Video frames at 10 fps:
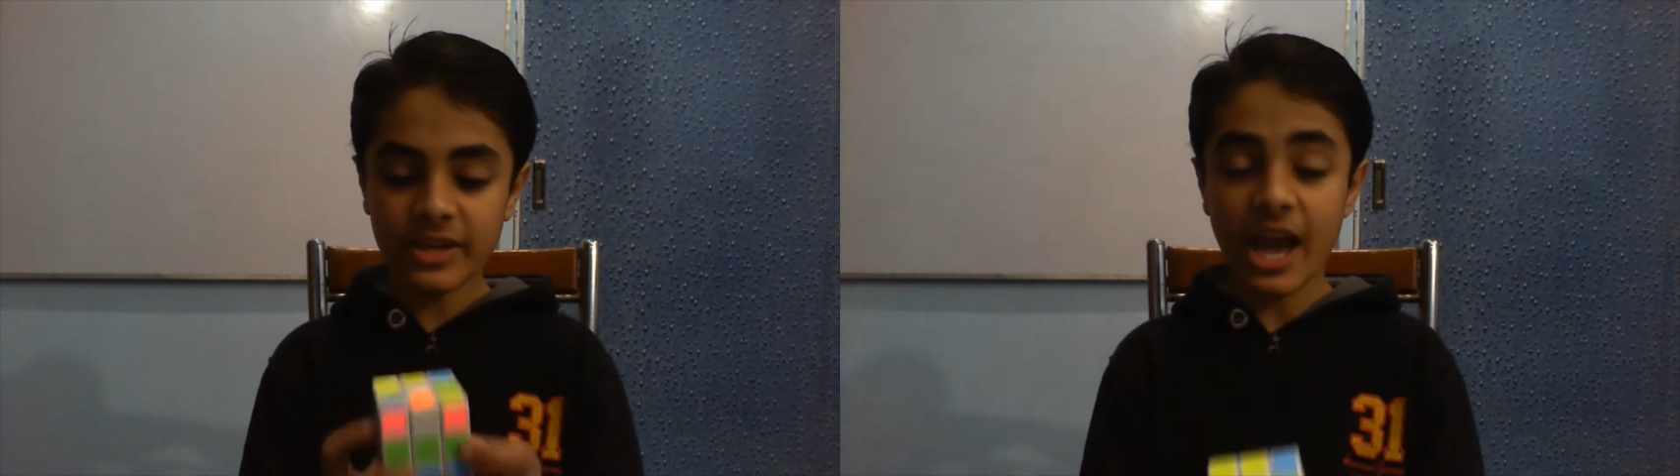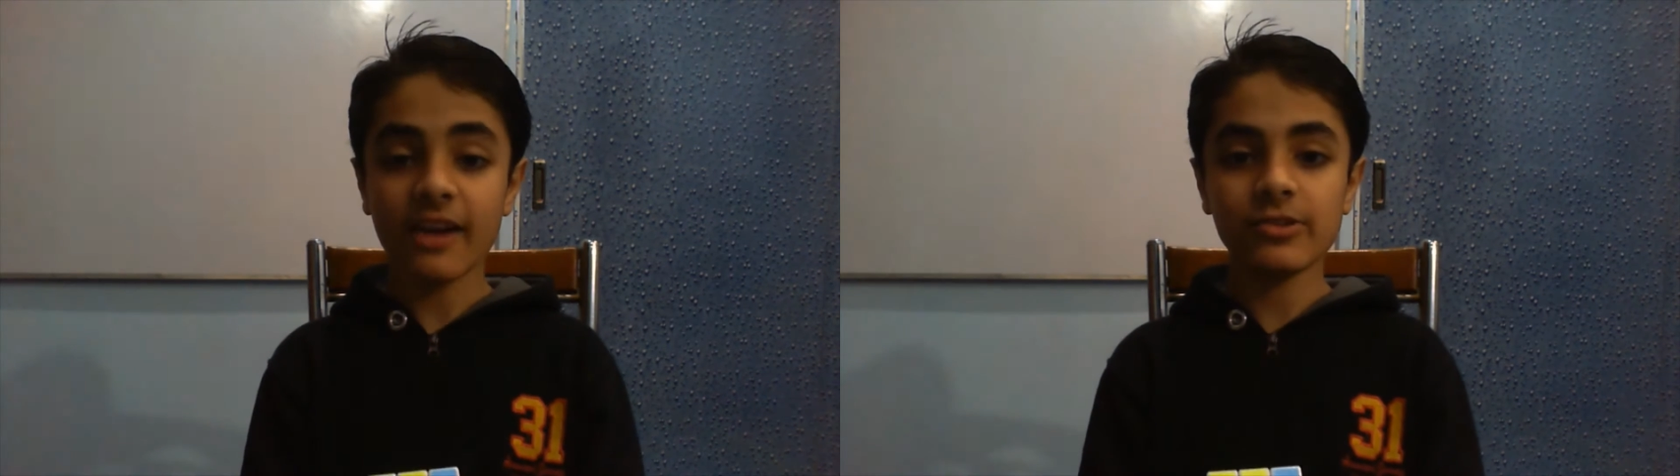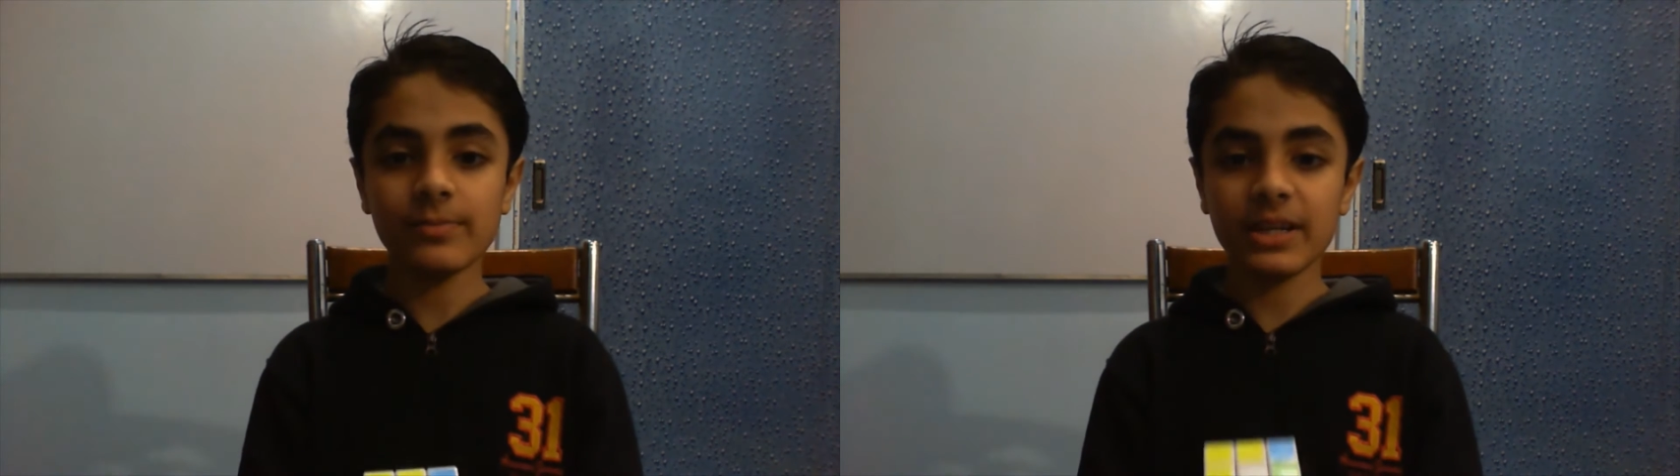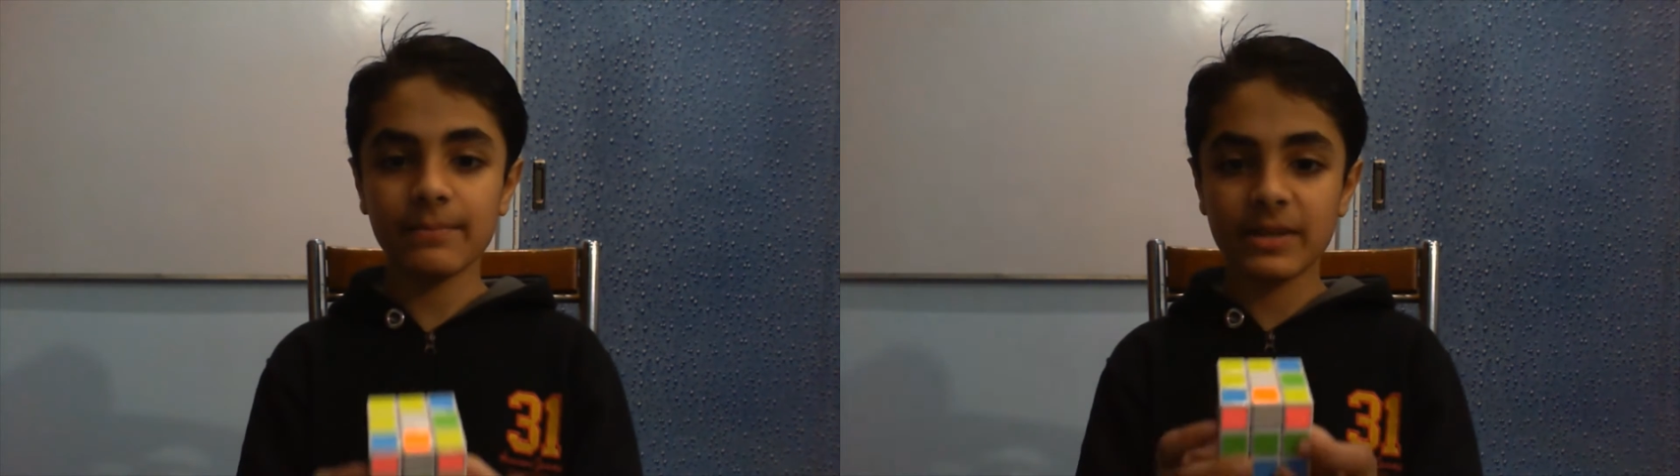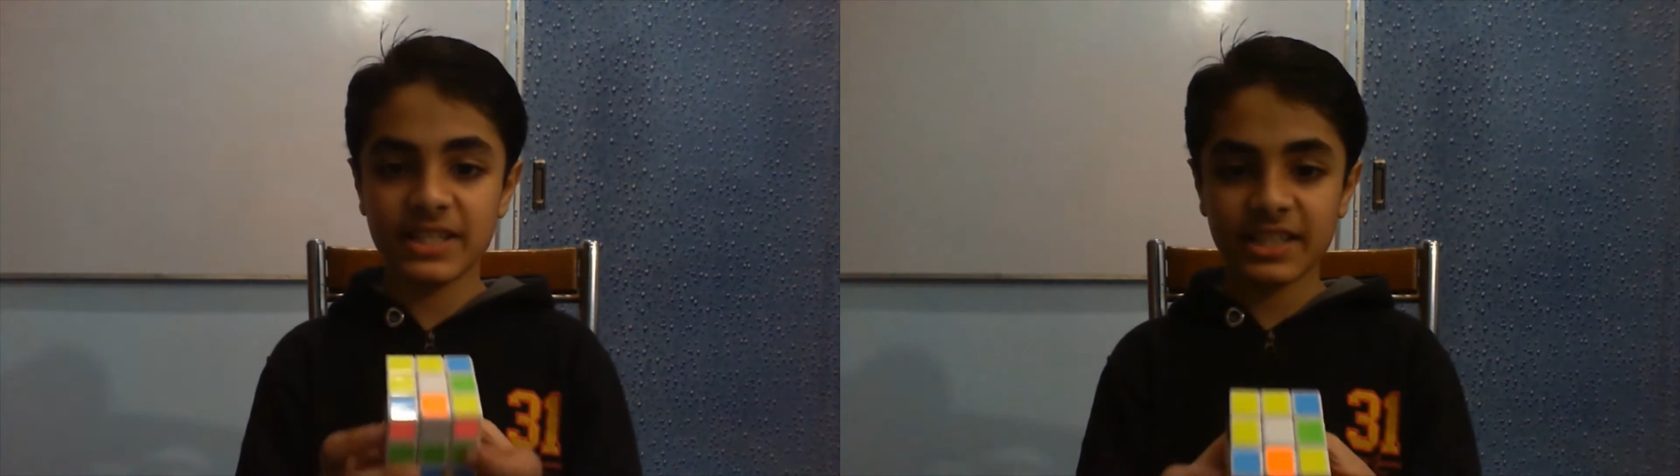We have to
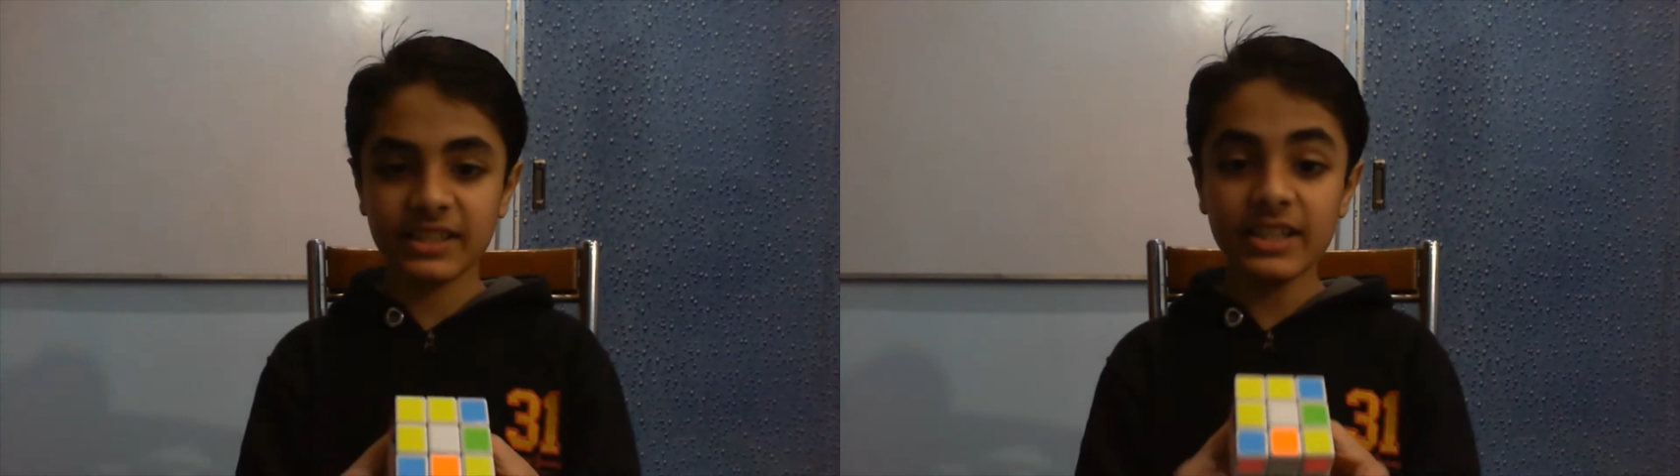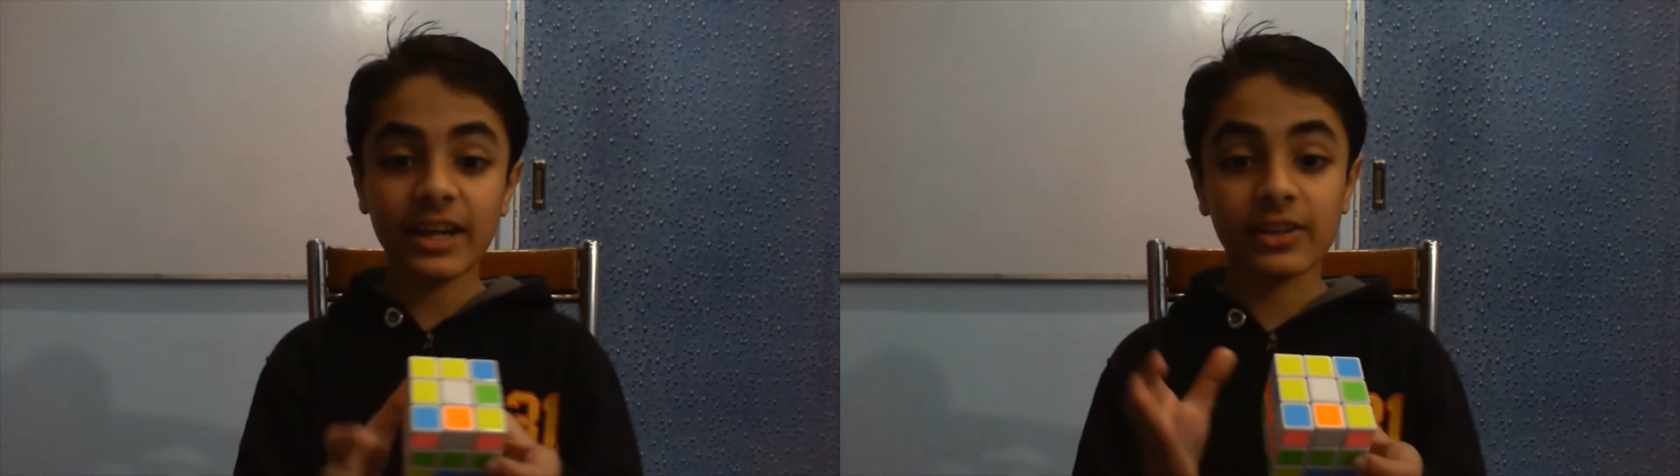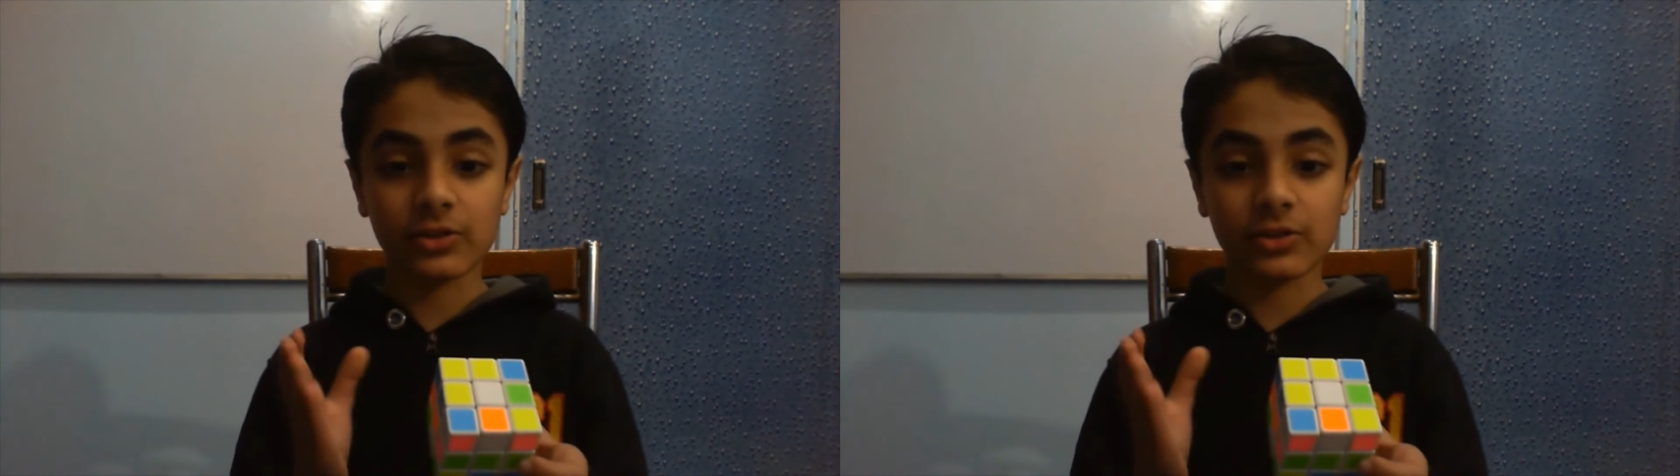make basically a